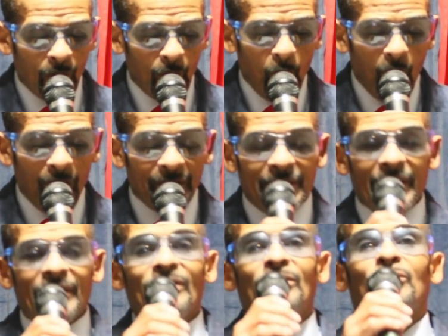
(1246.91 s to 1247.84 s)
who are
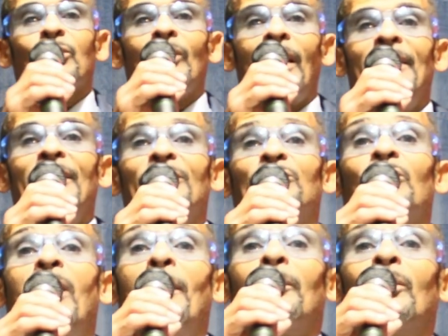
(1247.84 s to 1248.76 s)
getting tr and in
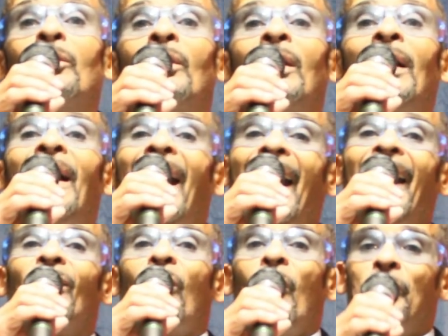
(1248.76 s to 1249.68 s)
trouble
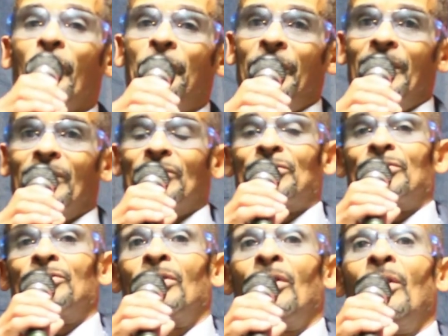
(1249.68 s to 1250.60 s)
hand over
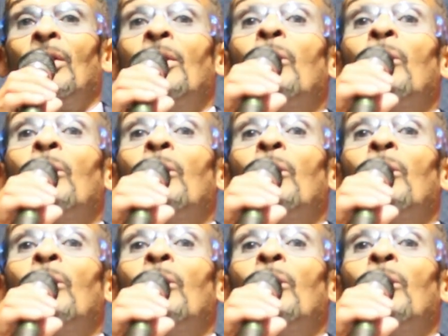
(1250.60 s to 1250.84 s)
fist.